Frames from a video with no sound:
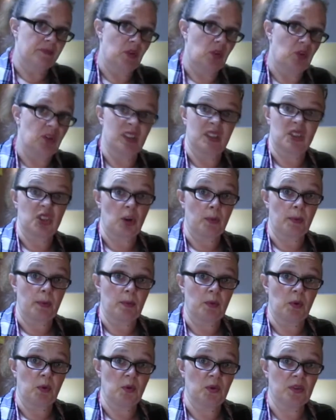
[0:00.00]
on a chopping
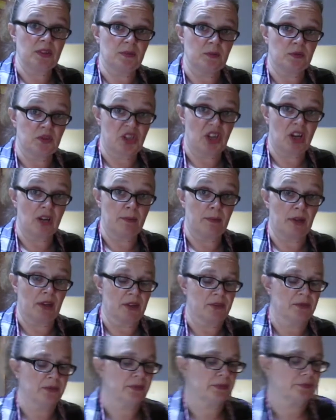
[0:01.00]
board with a sharp
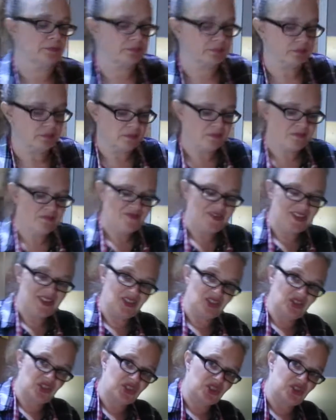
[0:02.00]
knife.
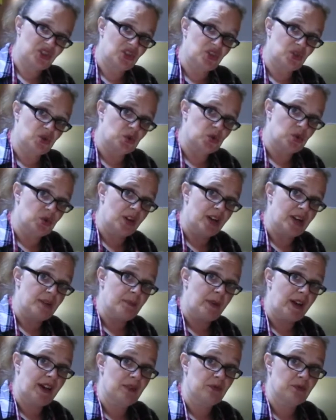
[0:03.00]

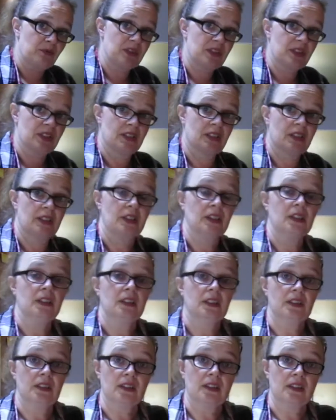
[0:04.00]
Scrape out
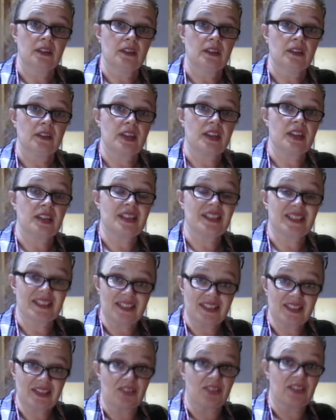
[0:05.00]
the
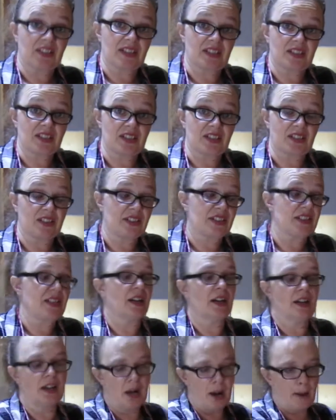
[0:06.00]
seeds on the inside,
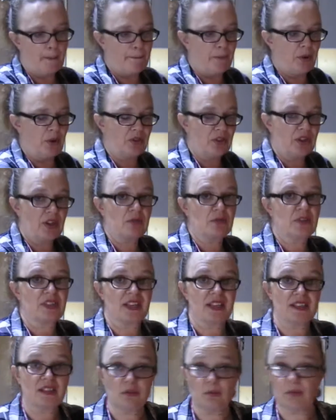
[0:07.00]
put those
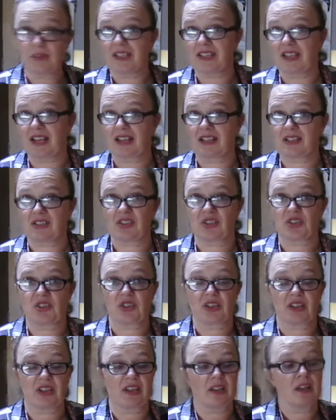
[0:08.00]
in with the caster
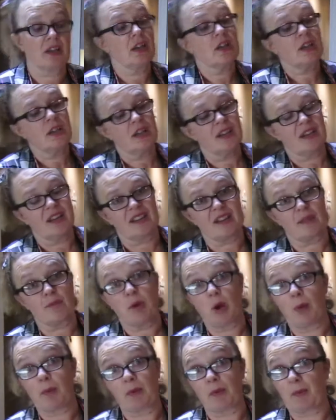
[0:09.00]
sugar and then
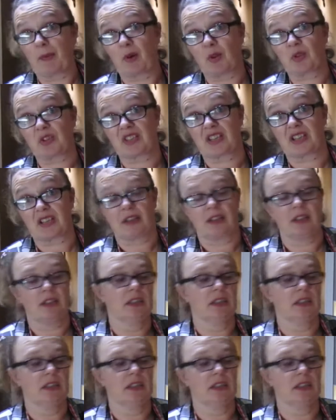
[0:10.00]
pop the pods in.